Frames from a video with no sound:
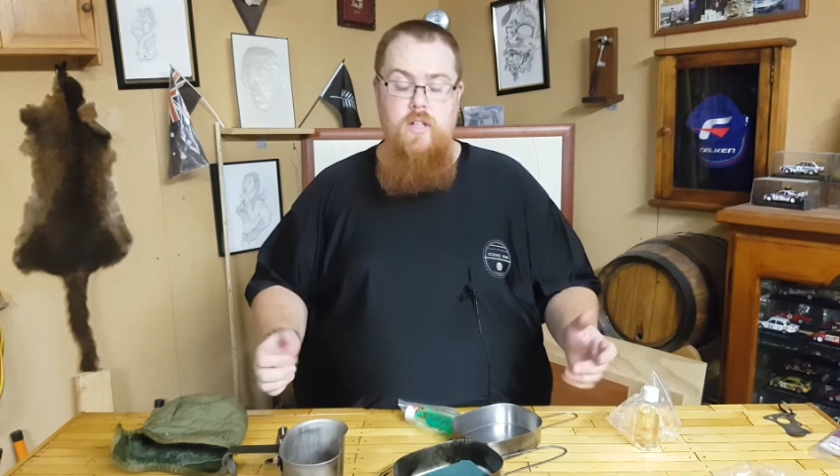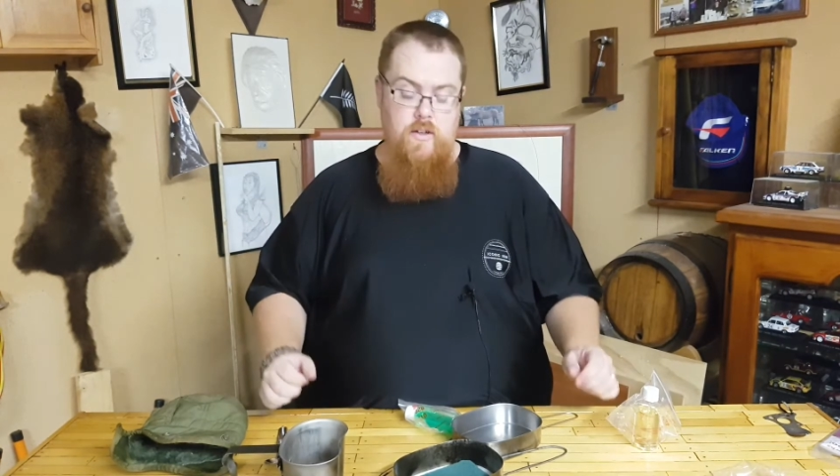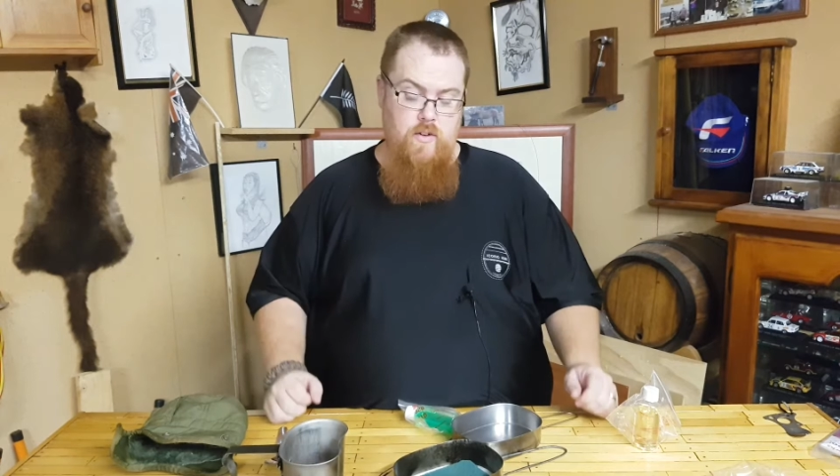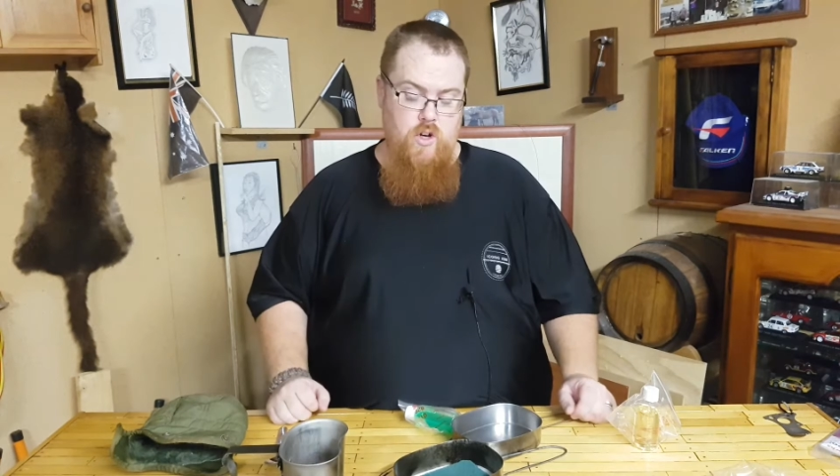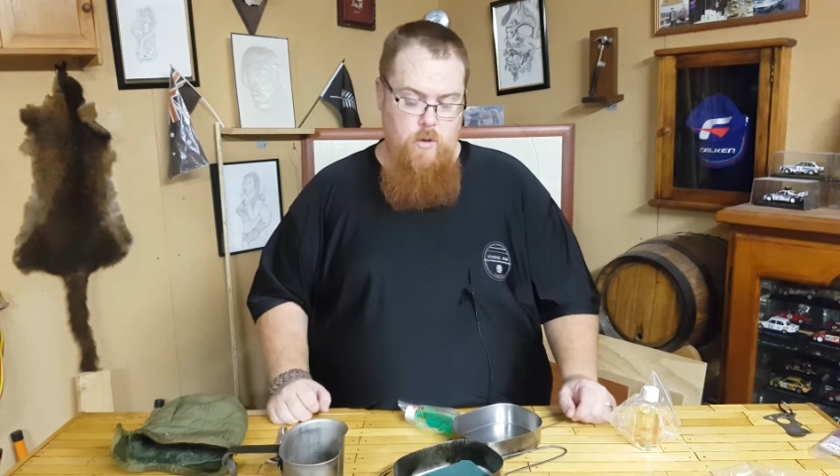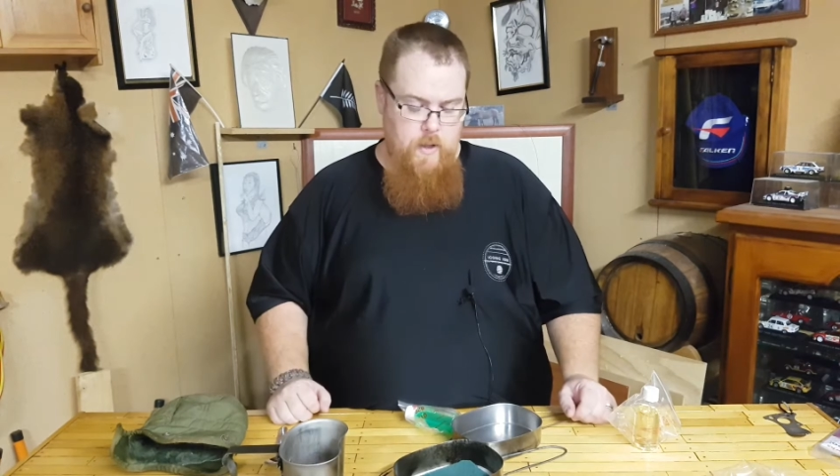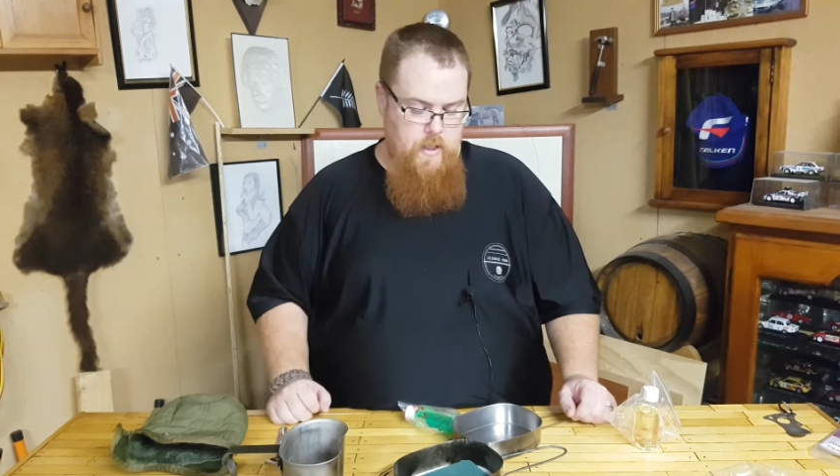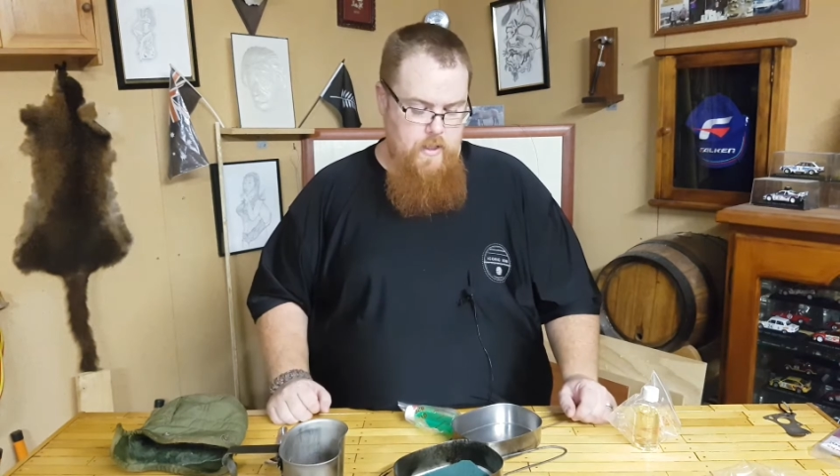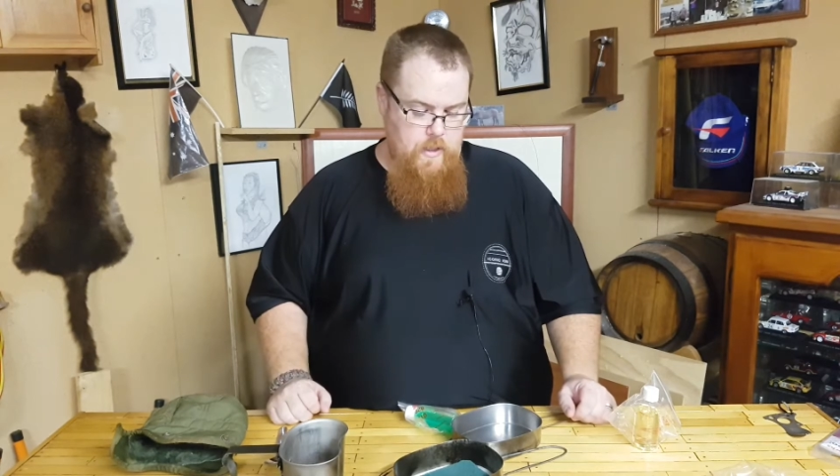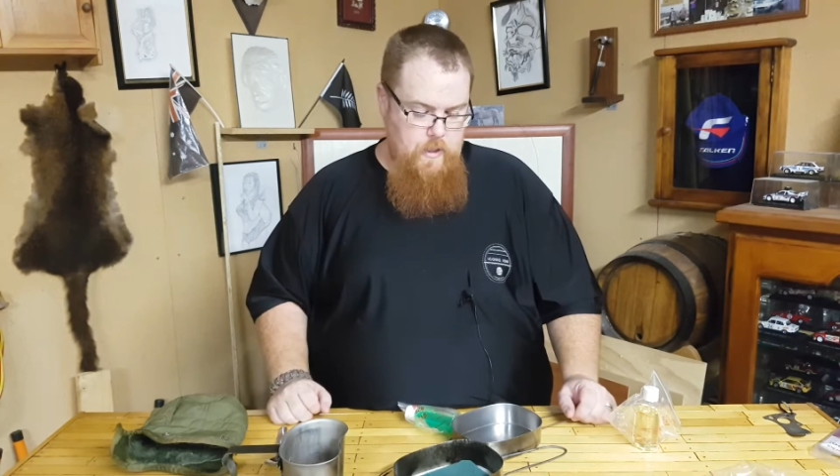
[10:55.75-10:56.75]
leave a
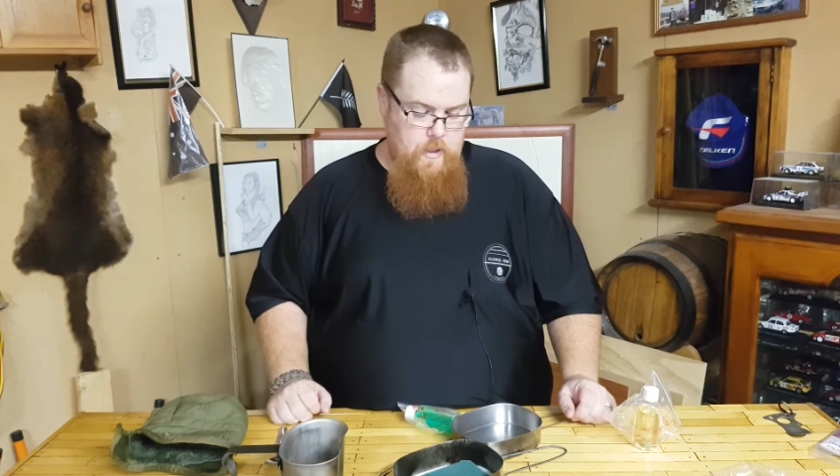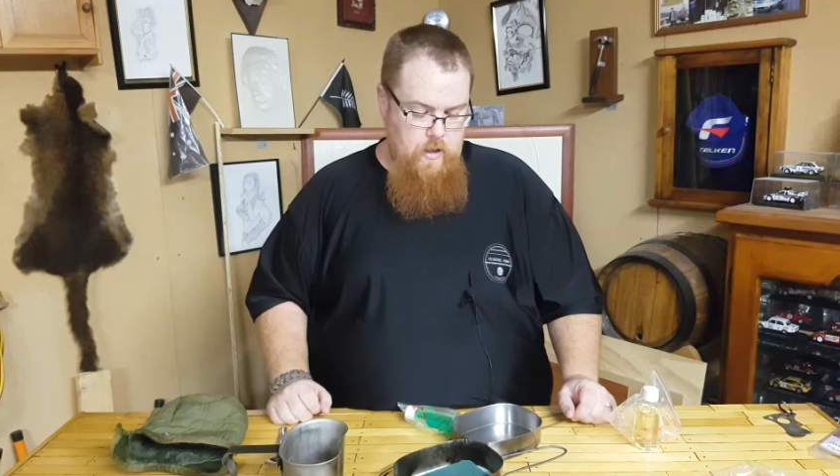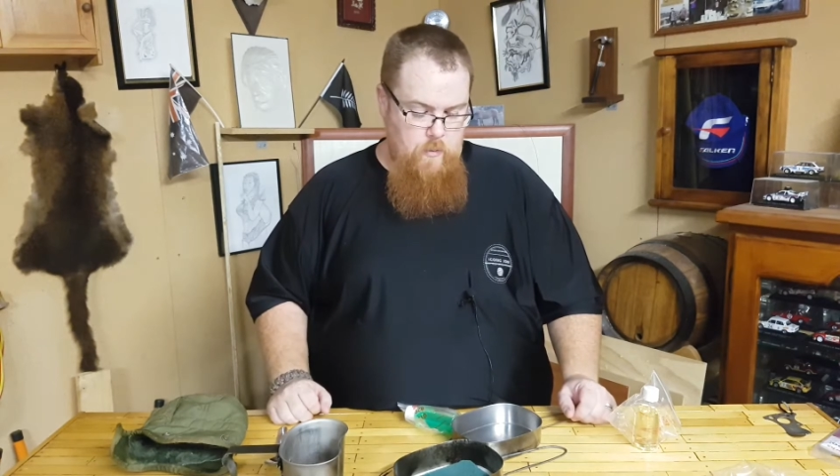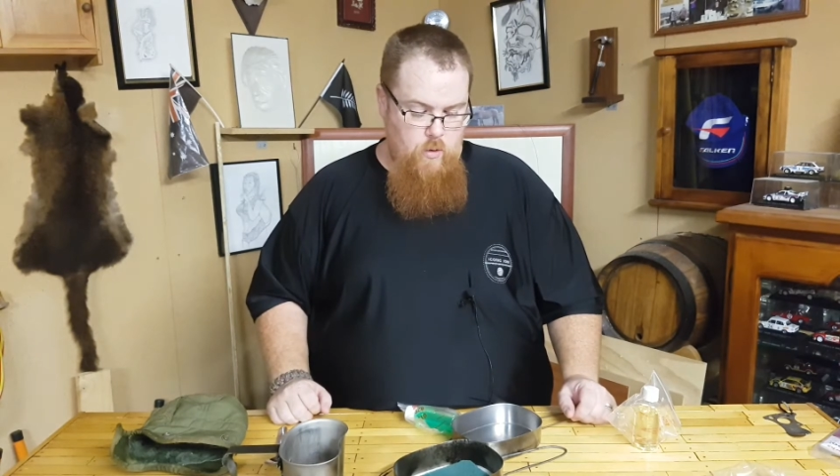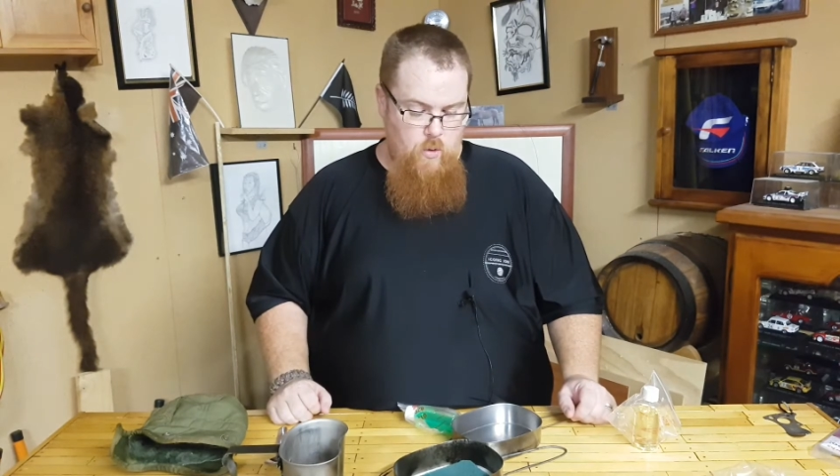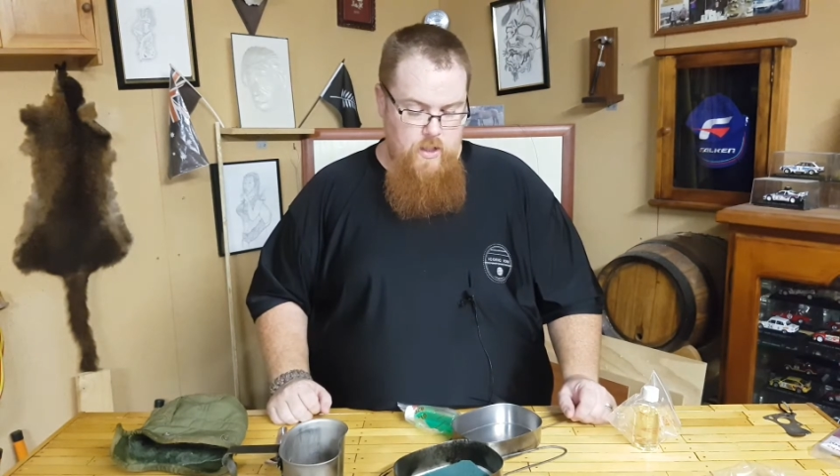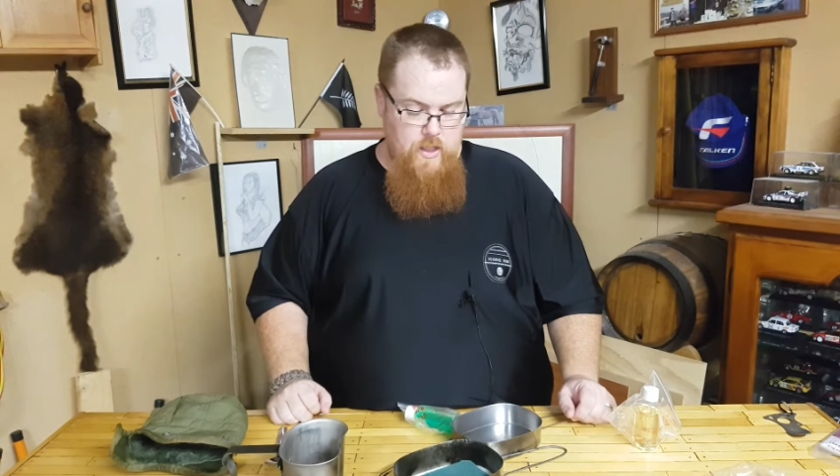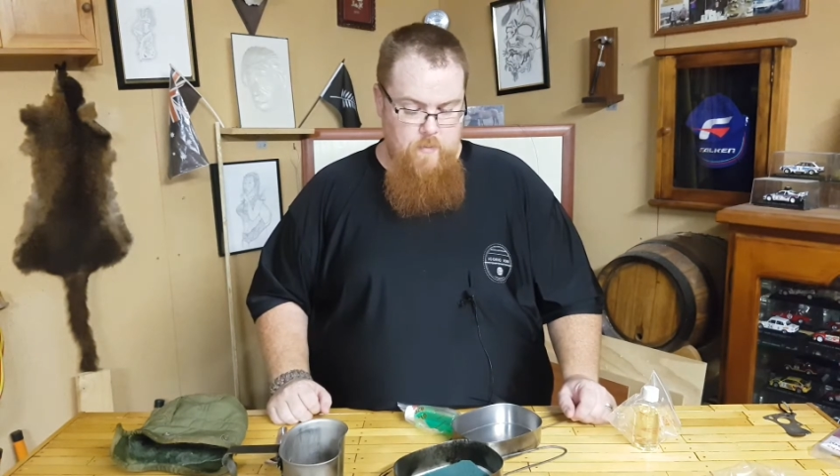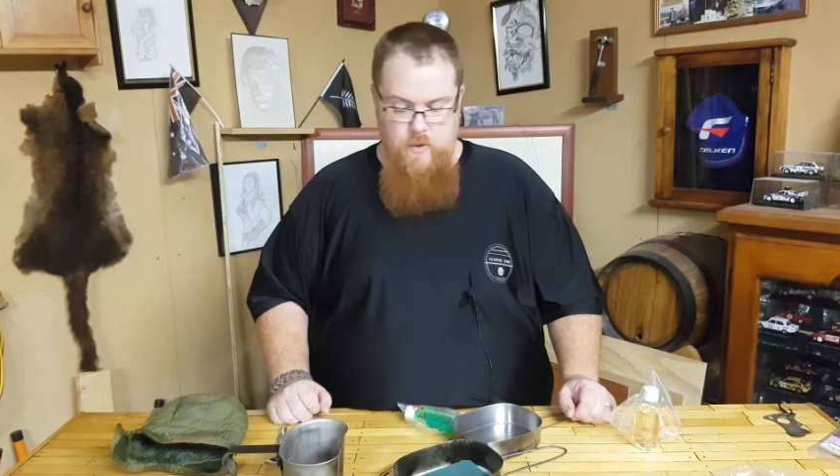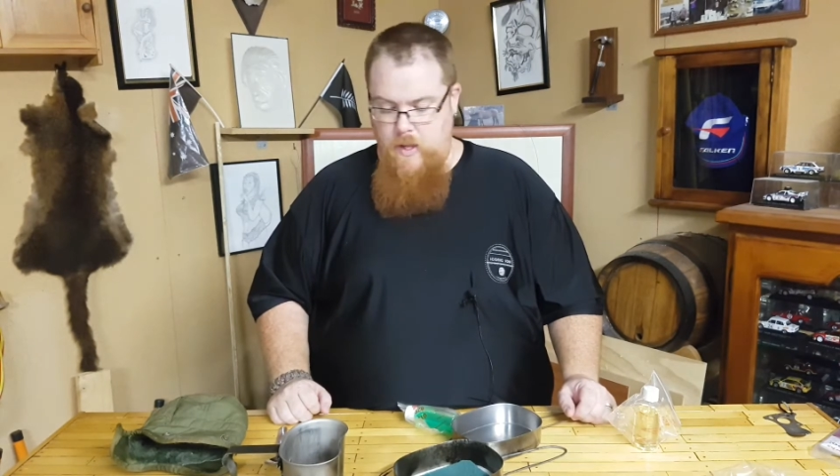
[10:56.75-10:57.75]
comment. I'm always
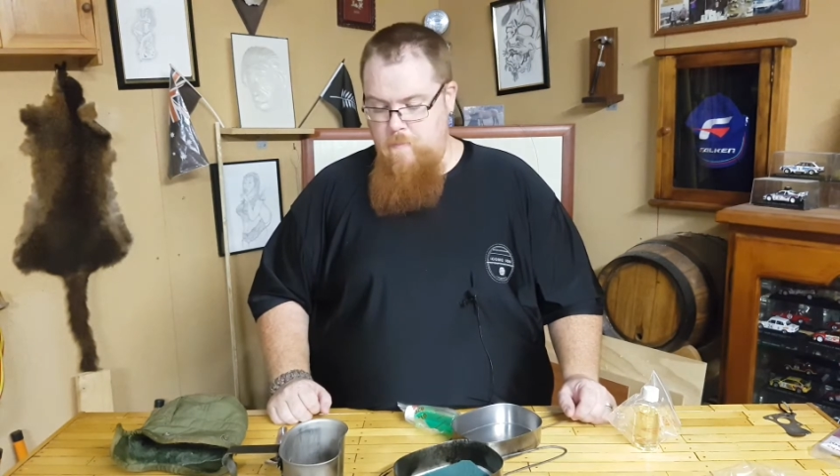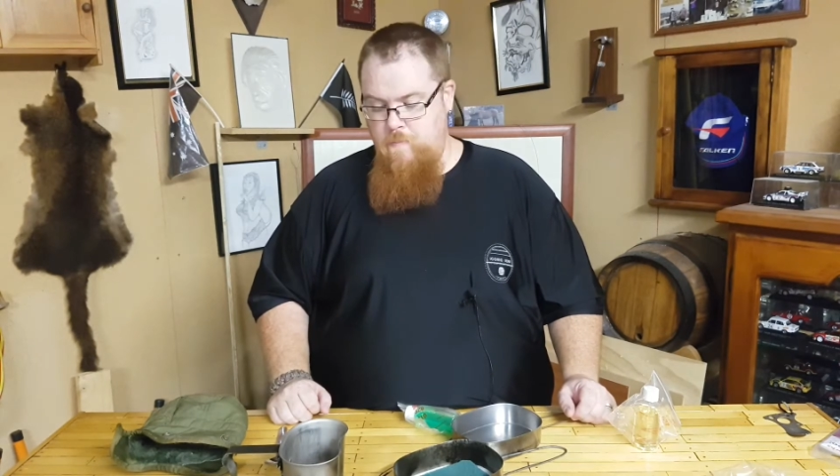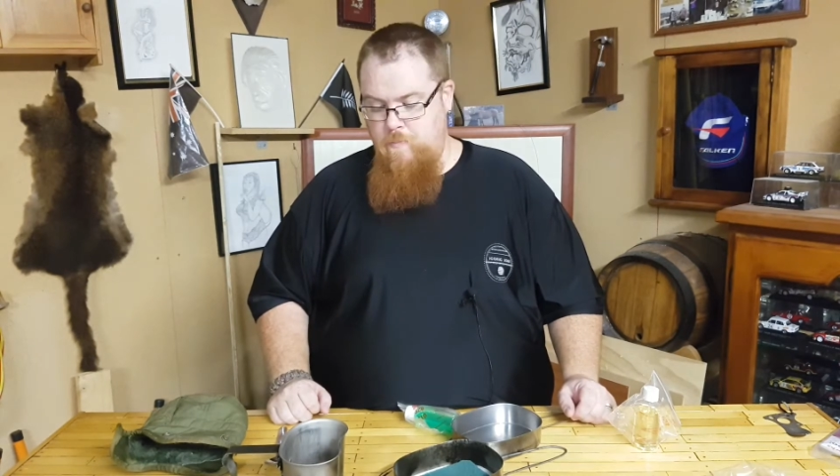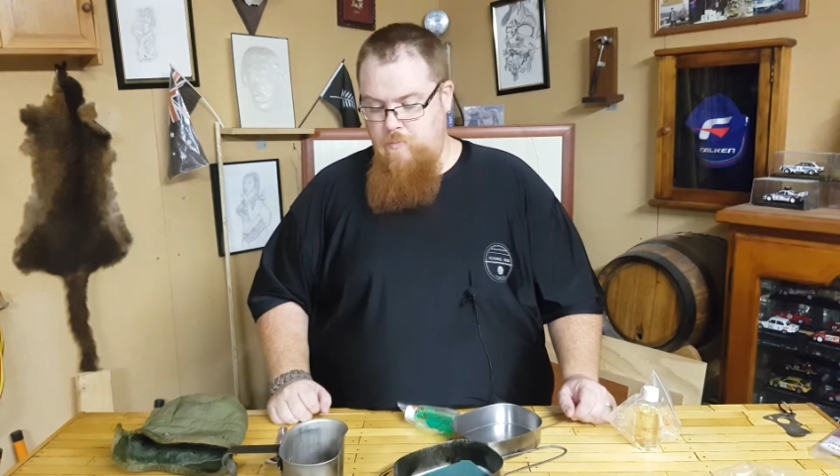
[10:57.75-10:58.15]
up for them.